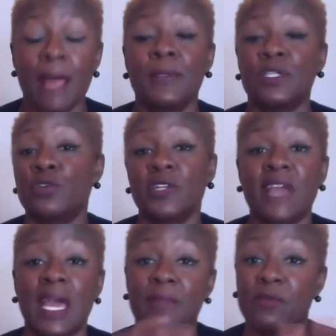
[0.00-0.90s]
but you don't
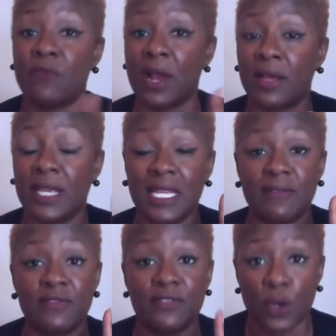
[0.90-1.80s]
even got to be around any
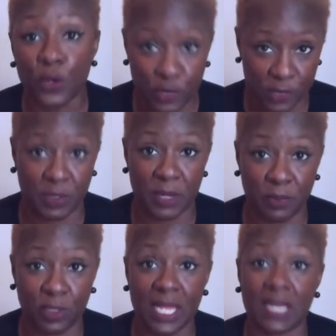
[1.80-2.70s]
of those
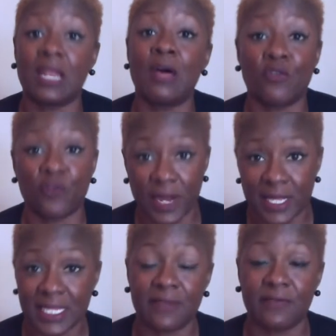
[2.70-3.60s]
people, let alone
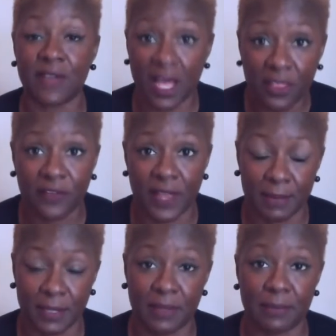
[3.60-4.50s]
friends and other
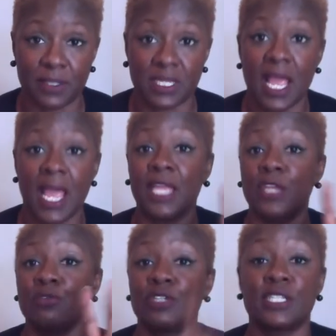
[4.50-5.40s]
family members. And
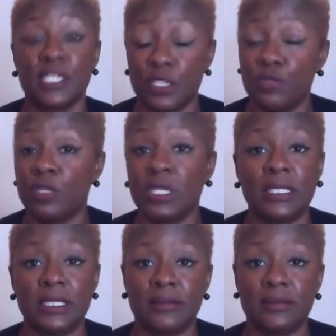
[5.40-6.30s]
you just, get you
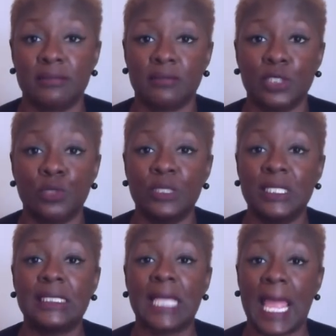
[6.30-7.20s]
good. You
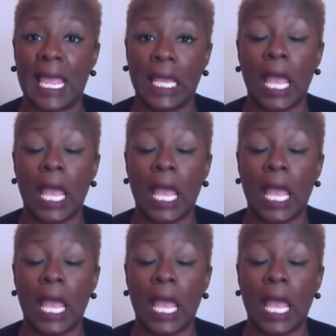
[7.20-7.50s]
is A